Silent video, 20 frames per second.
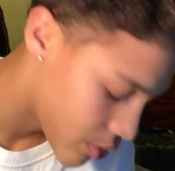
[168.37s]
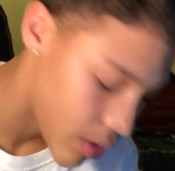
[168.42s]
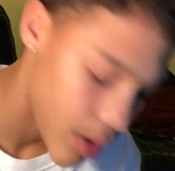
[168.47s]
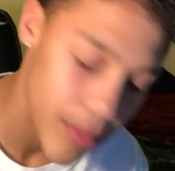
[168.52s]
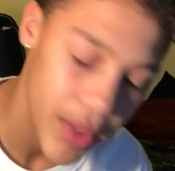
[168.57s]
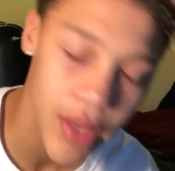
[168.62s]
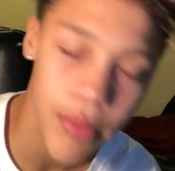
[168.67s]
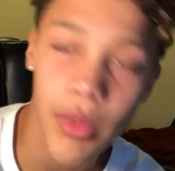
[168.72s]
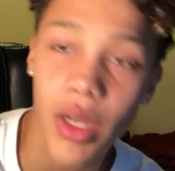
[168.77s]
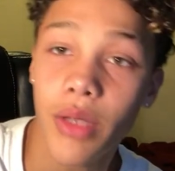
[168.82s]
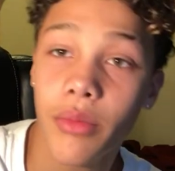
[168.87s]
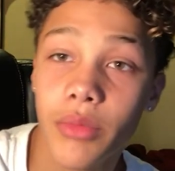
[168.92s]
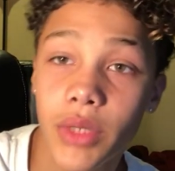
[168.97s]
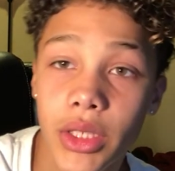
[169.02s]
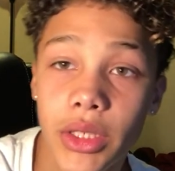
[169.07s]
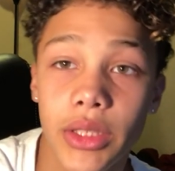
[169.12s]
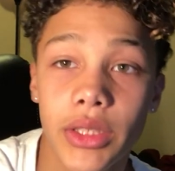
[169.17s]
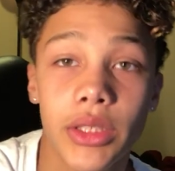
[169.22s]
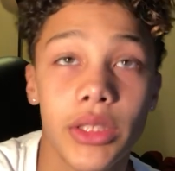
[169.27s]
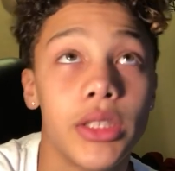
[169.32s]
do I make my
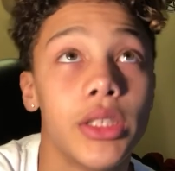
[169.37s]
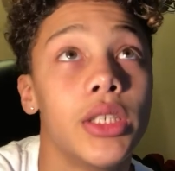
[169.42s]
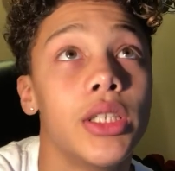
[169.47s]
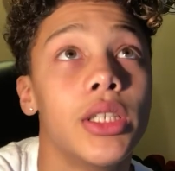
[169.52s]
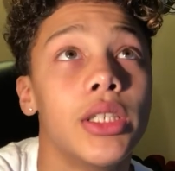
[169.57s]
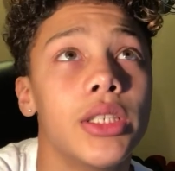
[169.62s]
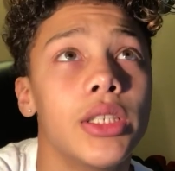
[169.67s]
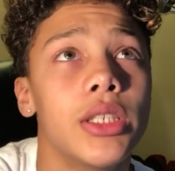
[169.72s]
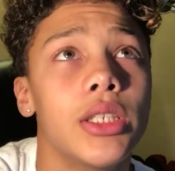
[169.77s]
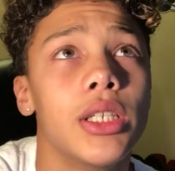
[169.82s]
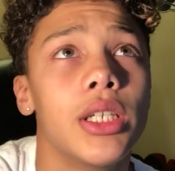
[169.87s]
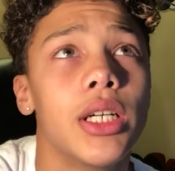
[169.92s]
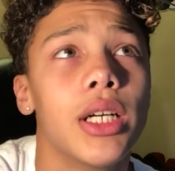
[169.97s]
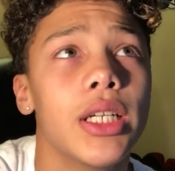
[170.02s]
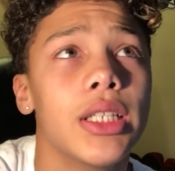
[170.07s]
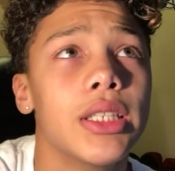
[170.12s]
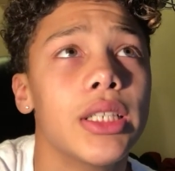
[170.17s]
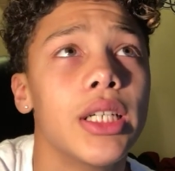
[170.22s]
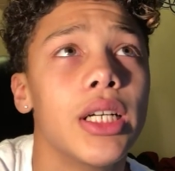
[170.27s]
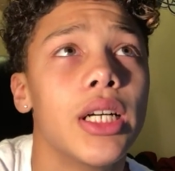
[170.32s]
money?
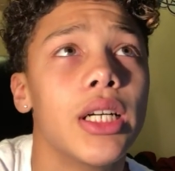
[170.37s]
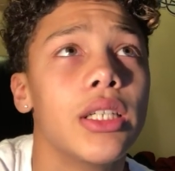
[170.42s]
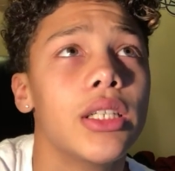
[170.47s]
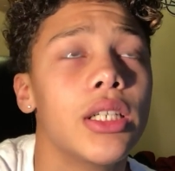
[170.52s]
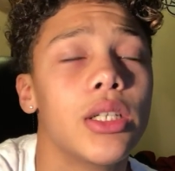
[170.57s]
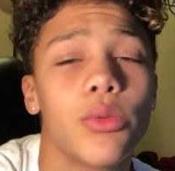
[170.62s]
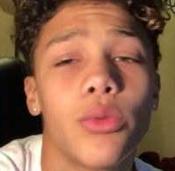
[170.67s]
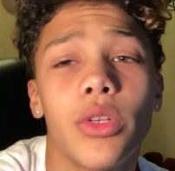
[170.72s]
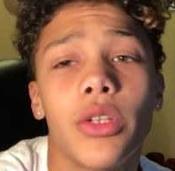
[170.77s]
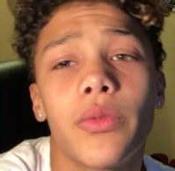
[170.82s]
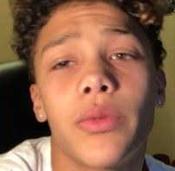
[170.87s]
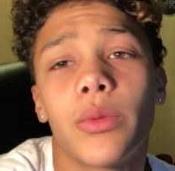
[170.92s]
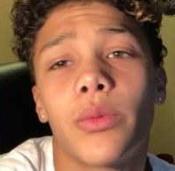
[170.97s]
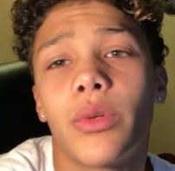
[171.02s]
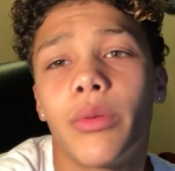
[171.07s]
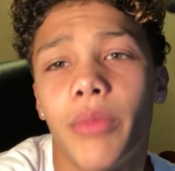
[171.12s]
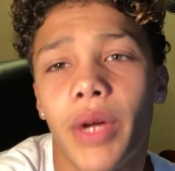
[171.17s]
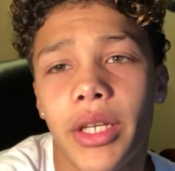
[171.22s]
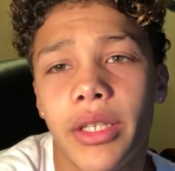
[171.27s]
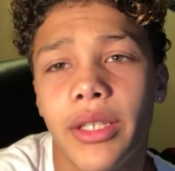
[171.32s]
I work
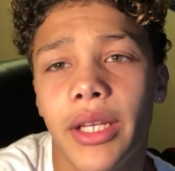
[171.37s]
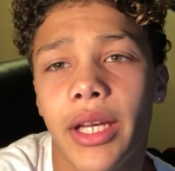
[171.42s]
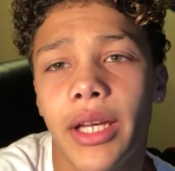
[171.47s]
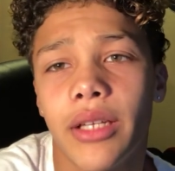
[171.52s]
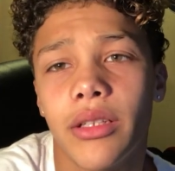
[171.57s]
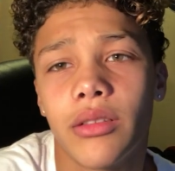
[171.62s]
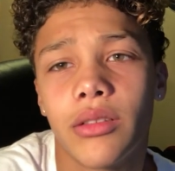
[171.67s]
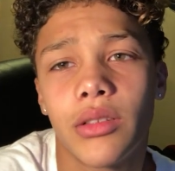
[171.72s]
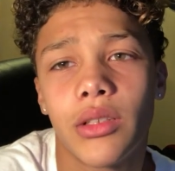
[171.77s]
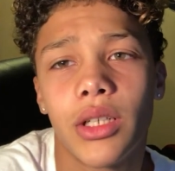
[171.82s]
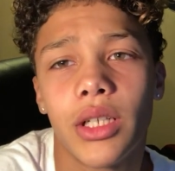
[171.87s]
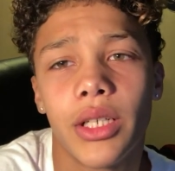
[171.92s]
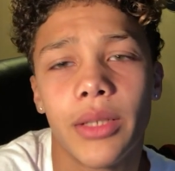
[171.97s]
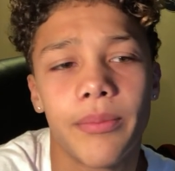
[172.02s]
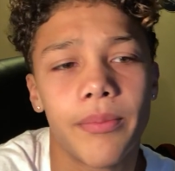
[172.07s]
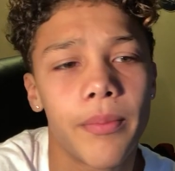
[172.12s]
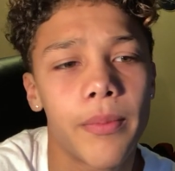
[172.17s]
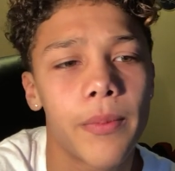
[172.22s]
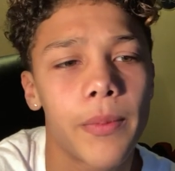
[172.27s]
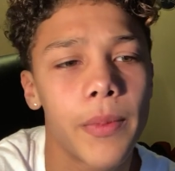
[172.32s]
with my dad a lot.